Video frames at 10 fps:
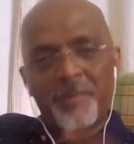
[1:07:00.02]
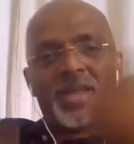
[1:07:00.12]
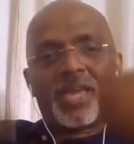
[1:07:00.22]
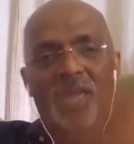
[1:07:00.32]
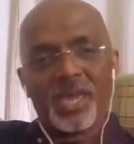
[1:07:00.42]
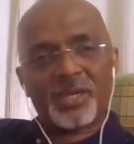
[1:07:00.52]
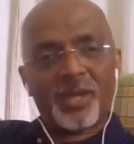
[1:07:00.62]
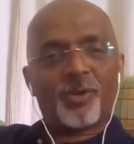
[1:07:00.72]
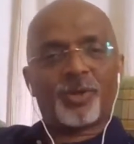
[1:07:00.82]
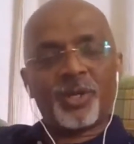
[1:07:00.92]
bringing
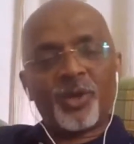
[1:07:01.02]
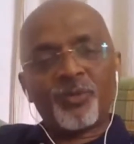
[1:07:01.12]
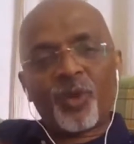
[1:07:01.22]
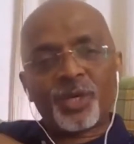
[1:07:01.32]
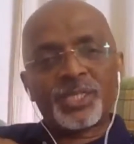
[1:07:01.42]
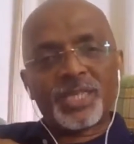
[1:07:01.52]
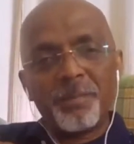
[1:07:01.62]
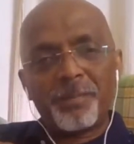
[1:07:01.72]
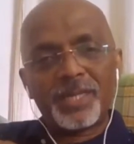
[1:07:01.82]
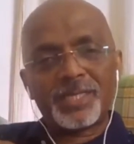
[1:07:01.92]
it out. What is
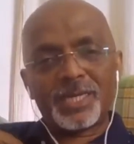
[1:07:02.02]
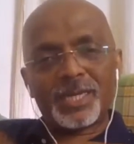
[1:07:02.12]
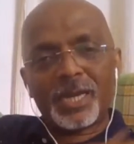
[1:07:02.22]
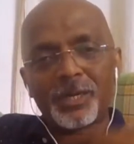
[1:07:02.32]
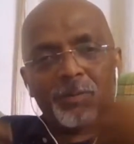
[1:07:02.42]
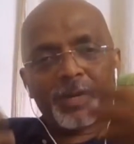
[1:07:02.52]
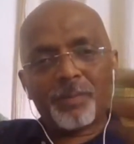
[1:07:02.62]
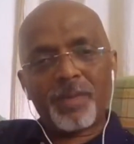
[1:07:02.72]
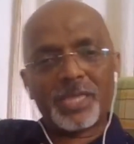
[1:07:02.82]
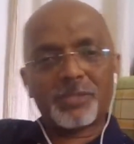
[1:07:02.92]
implicit, let it
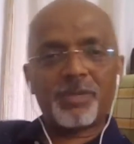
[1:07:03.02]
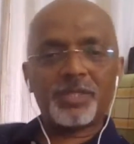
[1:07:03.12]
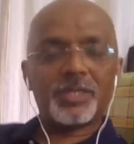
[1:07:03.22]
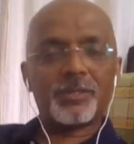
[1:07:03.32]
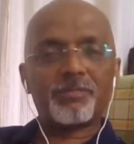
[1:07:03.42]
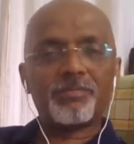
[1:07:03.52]
become explicit.